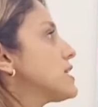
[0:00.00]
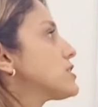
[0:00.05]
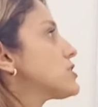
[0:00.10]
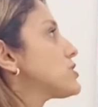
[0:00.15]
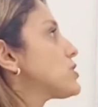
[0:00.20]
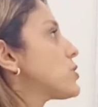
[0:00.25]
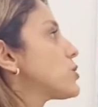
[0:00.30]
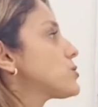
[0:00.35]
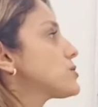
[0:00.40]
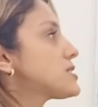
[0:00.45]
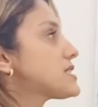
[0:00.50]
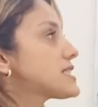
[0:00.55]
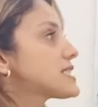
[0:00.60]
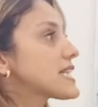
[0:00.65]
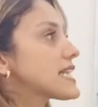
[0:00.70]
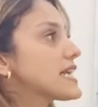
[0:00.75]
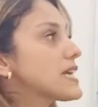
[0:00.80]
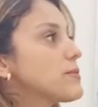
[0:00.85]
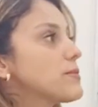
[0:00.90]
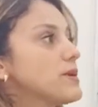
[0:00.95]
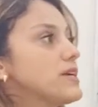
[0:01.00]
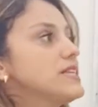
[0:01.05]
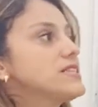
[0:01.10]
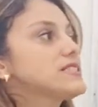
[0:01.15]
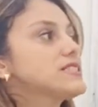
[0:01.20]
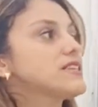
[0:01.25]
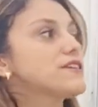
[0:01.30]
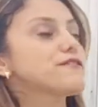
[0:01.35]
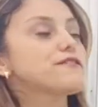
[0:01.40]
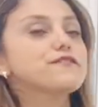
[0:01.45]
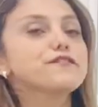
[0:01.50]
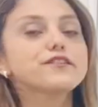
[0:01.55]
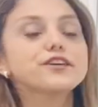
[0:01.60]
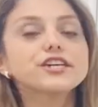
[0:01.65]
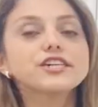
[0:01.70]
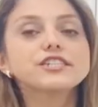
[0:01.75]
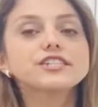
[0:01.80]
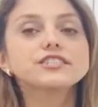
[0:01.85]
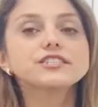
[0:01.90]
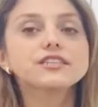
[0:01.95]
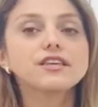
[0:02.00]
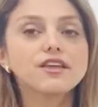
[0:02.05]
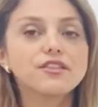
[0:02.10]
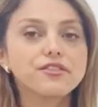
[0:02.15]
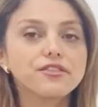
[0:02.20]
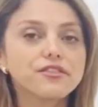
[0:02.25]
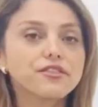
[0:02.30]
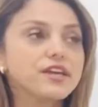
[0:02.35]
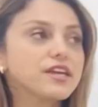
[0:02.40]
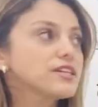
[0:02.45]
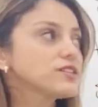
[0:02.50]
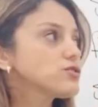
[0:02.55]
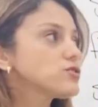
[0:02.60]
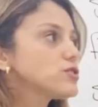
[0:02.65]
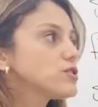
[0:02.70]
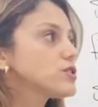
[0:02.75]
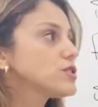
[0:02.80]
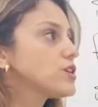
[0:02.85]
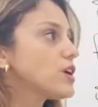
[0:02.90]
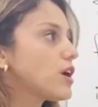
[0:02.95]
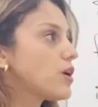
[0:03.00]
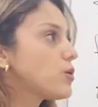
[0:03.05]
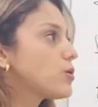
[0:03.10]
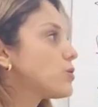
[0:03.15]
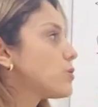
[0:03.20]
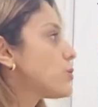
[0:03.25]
So sleep is the first thing to go.